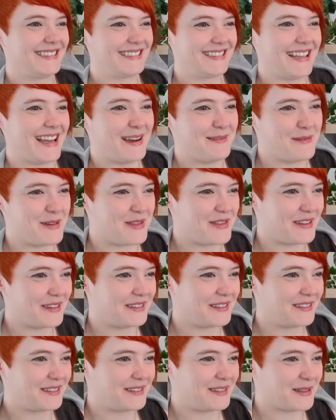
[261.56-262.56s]

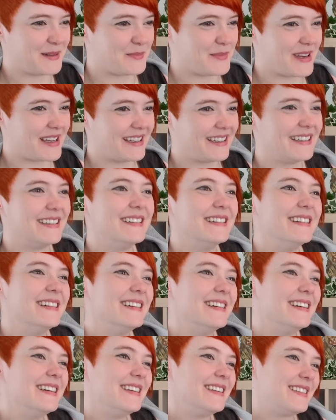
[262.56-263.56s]
Tamethyst, stop it.
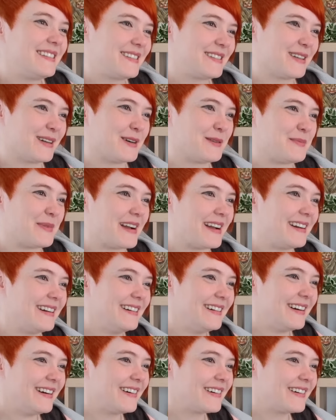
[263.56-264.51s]
Stop it.